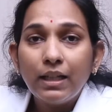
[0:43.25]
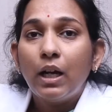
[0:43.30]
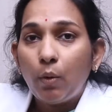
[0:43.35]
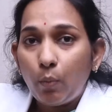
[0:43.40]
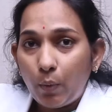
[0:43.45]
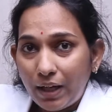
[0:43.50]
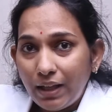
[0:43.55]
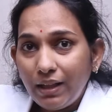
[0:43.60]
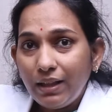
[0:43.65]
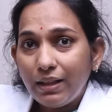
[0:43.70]

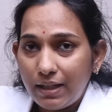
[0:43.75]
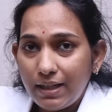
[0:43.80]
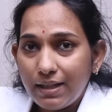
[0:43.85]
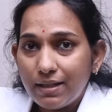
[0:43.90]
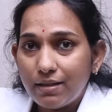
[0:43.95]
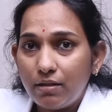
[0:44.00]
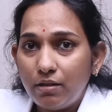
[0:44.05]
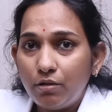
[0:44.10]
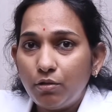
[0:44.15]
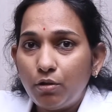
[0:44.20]
When
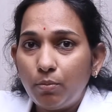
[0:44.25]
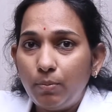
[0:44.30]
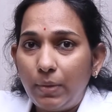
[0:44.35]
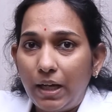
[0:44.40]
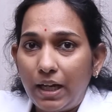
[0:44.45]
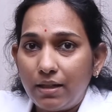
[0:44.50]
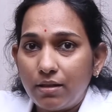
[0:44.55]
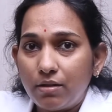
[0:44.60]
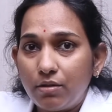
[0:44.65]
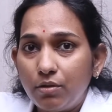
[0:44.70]
these
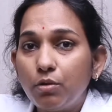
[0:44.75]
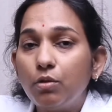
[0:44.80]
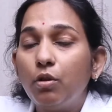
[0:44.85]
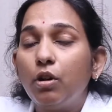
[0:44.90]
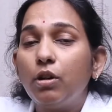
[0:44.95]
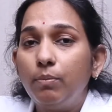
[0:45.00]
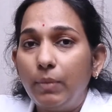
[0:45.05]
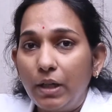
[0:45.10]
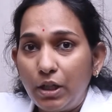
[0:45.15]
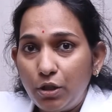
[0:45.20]
neuroblasts do
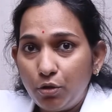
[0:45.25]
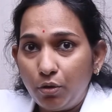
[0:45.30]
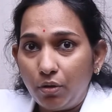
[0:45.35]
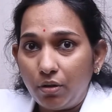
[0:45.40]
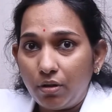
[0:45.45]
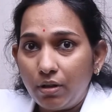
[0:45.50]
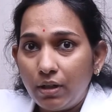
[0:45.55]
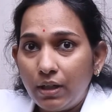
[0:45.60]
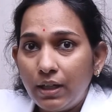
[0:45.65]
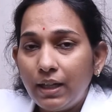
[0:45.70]
not mature
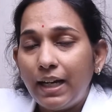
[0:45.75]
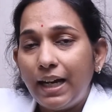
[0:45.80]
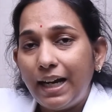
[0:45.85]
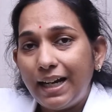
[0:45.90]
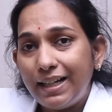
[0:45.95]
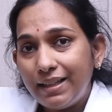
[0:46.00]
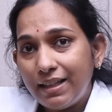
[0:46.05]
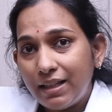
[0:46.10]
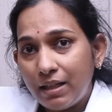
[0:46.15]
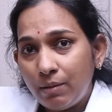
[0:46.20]

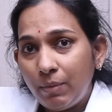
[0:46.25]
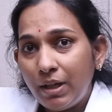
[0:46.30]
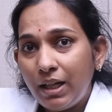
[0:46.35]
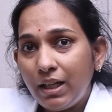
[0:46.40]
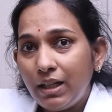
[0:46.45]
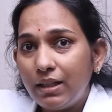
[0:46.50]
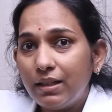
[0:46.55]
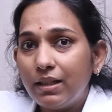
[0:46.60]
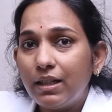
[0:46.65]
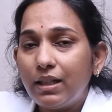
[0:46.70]
and they remain
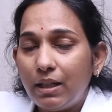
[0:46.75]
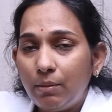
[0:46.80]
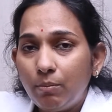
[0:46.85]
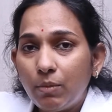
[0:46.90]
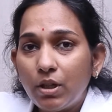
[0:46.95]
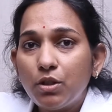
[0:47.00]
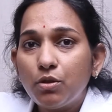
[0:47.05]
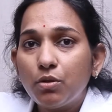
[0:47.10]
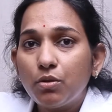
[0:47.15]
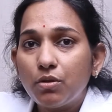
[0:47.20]
in that
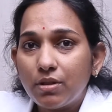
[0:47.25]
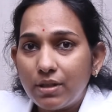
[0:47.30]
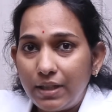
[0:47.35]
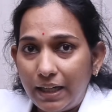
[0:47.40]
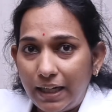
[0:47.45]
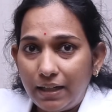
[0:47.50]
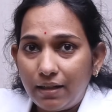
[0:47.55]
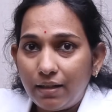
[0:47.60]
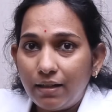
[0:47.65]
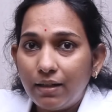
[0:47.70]
immature
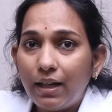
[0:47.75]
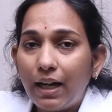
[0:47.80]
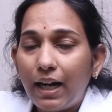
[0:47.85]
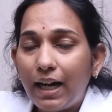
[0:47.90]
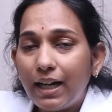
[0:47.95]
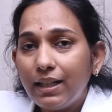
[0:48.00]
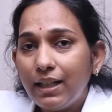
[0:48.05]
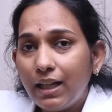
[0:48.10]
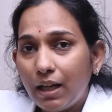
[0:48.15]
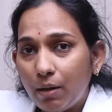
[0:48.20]
state
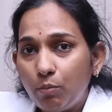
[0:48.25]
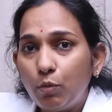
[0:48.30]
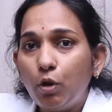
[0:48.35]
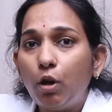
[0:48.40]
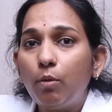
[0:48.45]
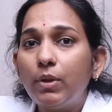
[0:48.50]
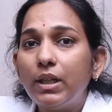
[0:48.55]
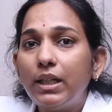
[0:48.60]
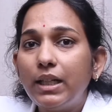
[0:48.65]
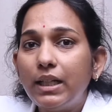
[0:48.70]
and they
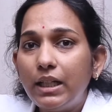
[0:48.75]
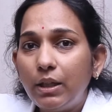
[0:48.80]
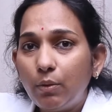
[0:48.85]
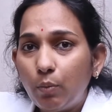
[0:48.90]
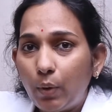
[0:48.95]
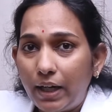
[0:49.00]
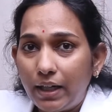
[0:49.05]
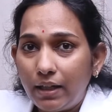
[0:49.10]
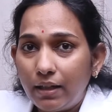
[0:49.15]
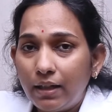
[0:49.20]
abnormally
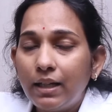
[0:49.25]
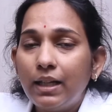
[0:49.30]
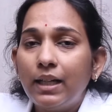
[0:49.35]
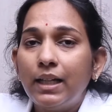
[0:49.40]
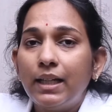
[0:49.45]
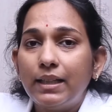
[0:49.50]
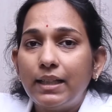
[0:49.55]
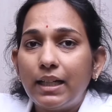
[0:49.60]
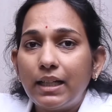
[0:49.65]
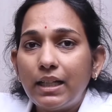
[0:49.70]
divide,
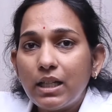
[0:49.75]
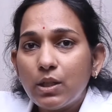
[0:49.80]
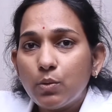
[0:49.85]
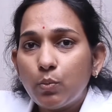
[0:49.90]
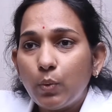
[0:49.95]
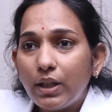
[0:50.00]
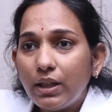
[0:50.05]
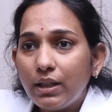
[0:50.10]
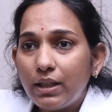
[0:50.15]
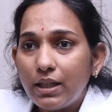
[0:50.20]
that is
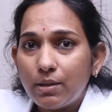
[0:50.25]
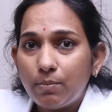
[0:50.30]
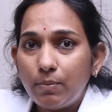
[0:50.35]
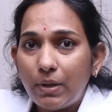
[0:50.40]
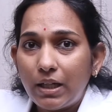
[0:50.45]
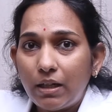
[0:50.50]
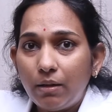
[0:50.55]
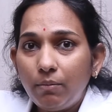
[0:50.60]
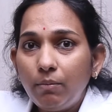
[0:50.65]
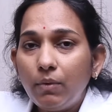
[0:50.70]
when these
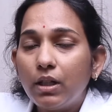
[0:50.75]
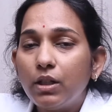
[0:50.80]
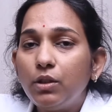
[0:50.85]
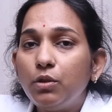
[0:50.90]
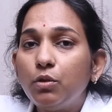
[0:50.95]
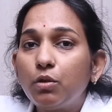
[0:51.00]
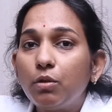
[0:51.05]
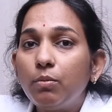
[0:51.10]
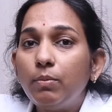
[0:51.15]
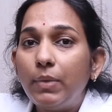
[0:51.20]
become a
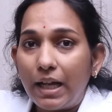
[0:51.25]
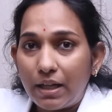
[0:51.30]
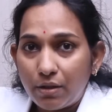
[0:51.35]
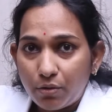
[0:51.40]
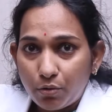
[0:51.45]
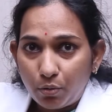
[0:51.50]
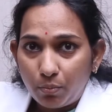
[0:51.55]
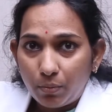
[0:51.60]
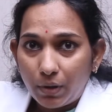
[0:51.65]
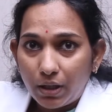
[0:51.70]

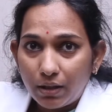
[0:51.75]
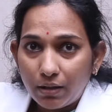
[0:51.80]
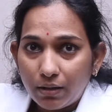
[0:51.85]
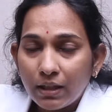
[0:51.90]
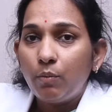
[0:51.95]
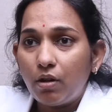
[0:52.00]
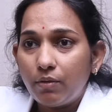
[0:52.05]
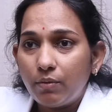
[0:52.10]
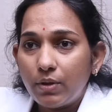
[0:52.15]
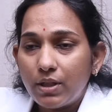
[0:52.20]

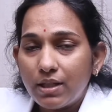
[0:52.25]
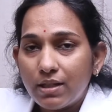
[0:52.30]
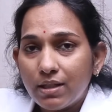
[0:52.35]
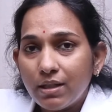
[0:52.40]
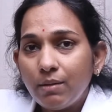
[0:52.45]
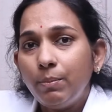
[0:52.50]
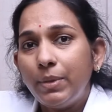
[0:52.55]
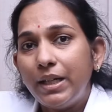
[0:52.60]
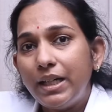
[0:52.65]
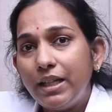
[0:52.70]
neuroblastoma, which is
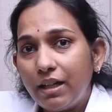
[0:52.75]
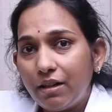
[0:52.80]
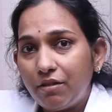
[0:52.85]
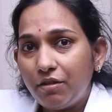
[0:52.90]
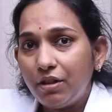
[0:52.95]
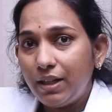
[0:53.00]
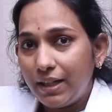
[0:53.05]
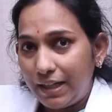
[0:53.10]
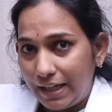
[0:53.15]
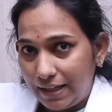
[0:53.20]
a
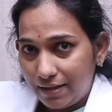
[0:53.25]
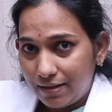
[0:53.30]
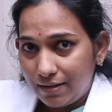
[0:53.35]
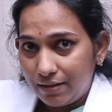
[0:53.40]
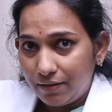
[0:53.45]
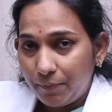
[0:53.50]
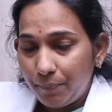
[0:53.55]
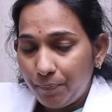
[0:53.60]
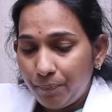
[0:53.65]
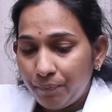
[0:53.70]
pediatric cancer.